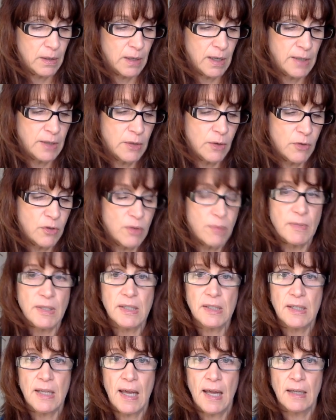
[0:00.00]
I know you
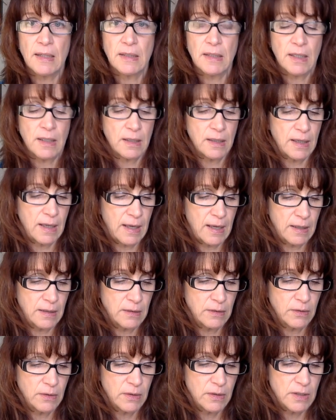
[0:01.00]
miss Dad, Kit Kat.
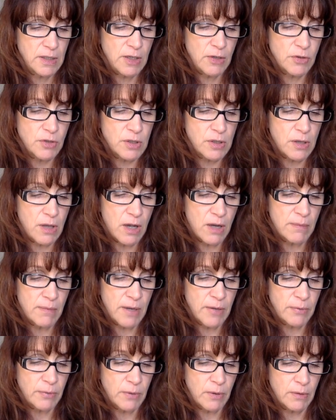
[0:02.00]
Tears clog
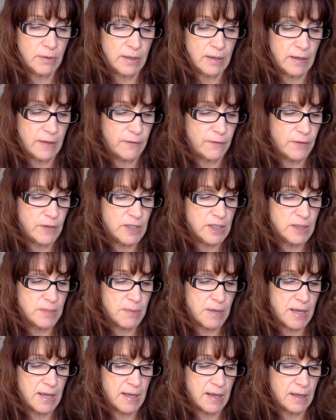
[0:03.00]
my throat and I fist
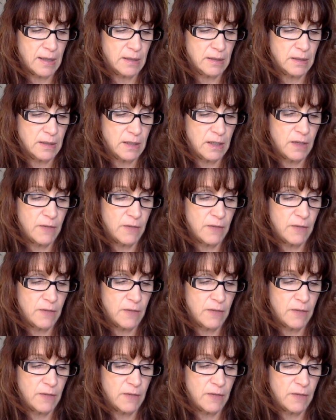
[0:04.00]
my hand.